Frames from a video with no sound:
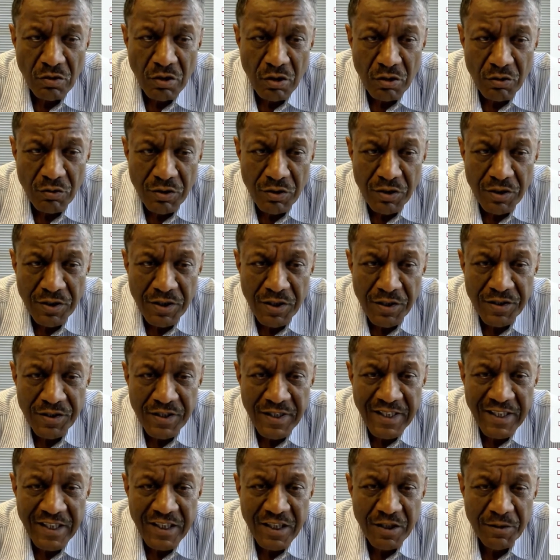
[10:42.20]
lower the
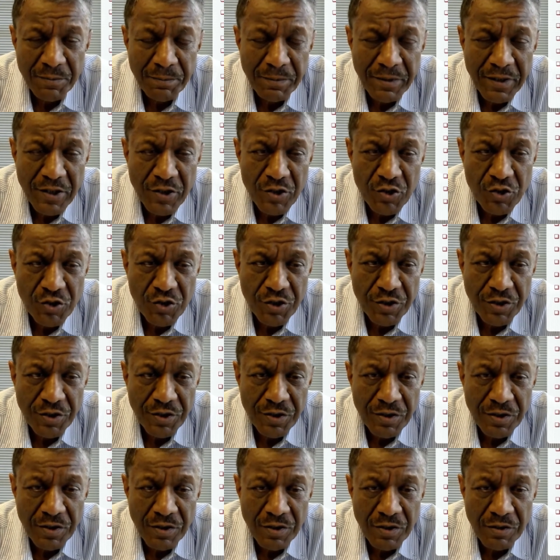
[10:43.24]
stack temperature,
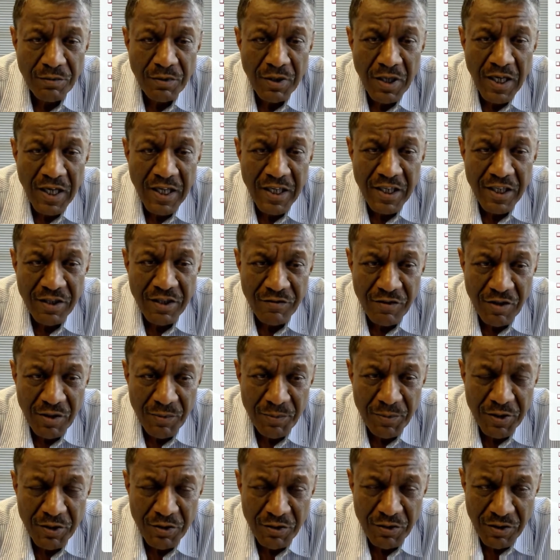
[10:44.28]
higher will
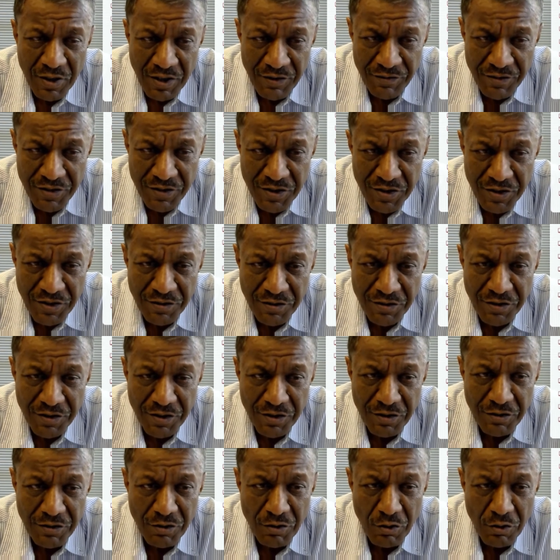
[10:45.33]
be your
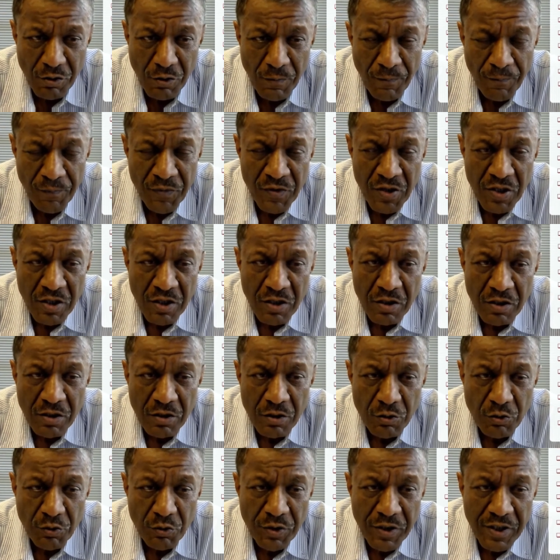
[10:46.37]
efficiency. So
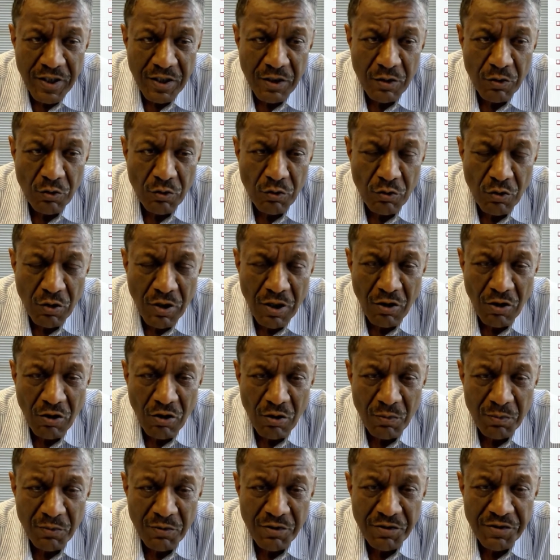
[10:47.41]
you can go
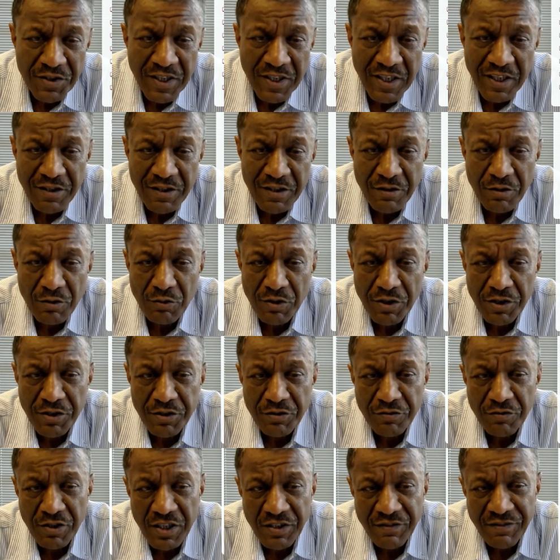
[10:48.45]
almost as low as
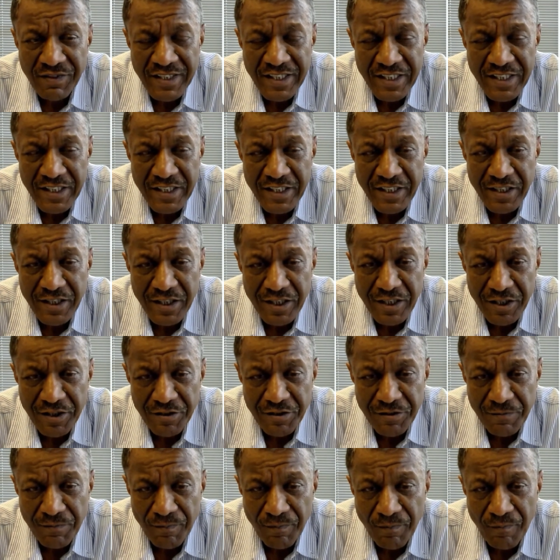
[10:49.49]
25
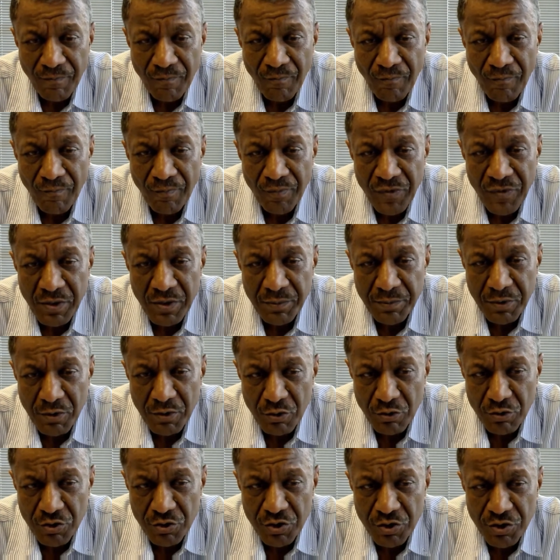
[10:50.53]
degrees
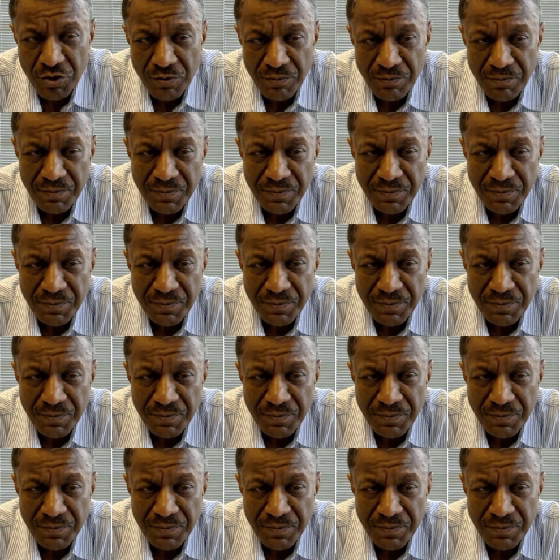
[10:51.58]
approach.